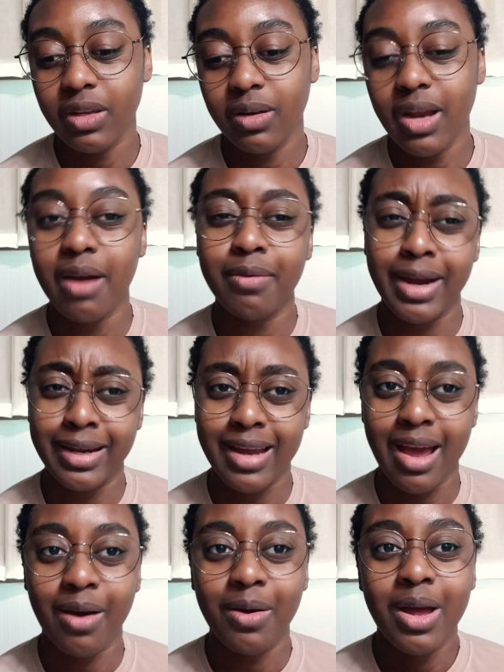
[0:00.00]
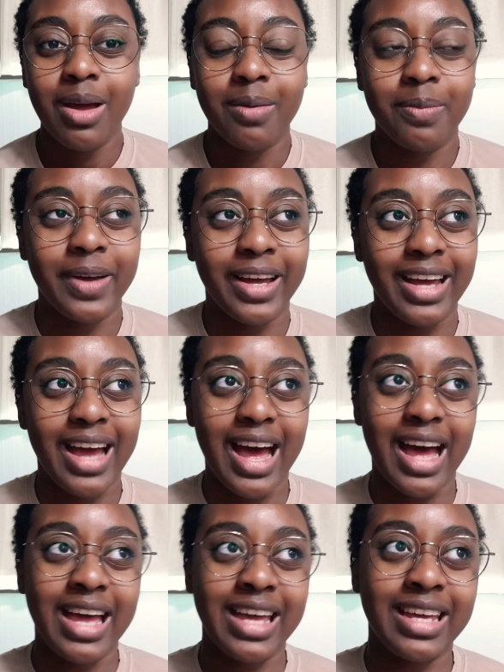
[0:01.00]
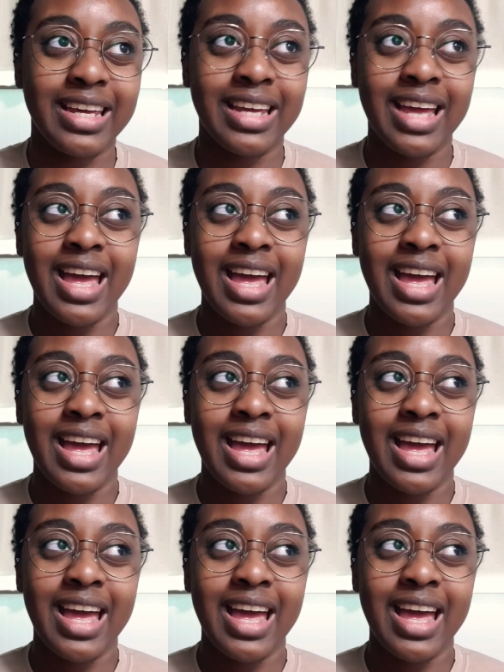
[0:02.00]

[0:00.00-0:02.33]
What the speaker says: not right now, but I